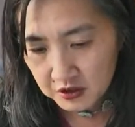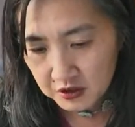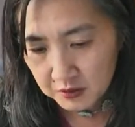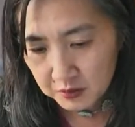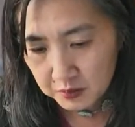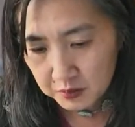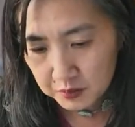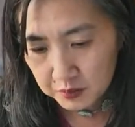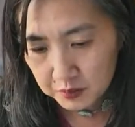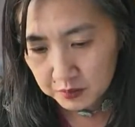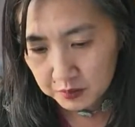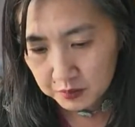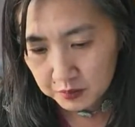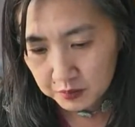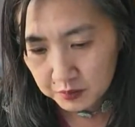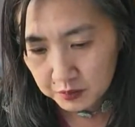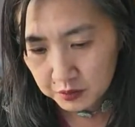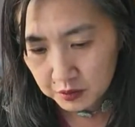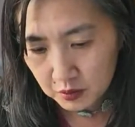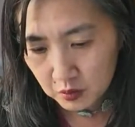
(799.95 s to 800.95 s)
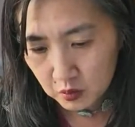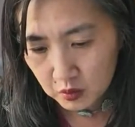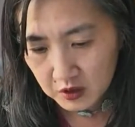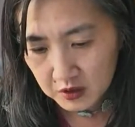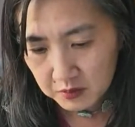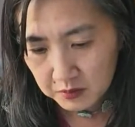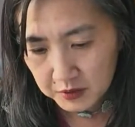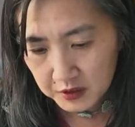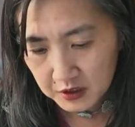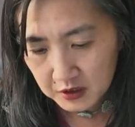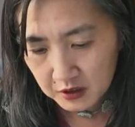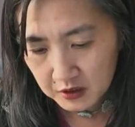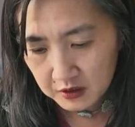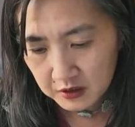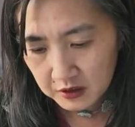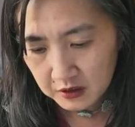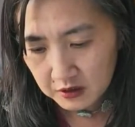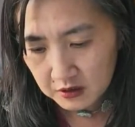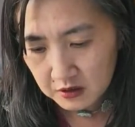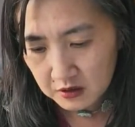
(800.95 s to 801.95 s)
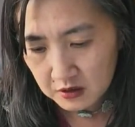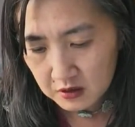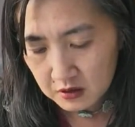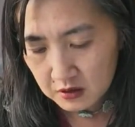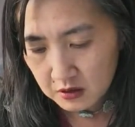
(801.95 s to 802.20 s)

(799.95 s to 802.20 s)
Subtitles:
to put one bead on here.